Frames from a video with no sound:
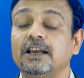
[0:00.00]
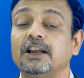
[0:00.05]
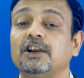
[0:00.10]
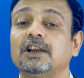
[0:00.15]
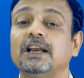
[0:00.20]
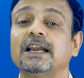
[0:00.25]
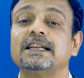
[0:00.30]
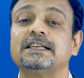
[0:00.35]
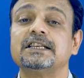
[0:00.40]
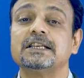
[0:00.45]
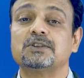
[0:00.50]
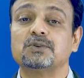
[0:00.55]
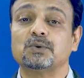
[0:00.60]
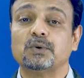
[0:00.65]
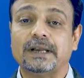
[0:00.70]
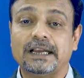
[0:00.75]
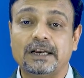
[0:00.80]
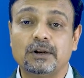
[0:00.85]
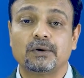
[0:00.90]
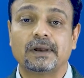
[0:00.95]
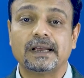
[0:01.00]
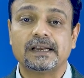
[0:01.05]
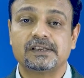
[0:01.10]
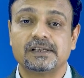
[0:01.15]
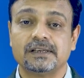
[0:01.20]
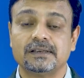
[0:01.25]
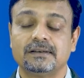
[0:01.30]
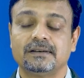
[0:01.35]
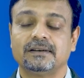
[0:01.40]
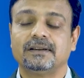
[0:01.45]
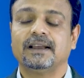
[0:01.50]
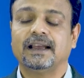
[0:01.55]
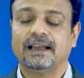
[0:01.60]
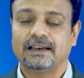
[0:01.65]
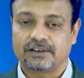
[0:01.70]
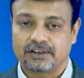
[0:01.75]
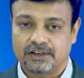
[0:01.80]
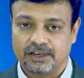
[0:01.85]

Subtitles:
related to education and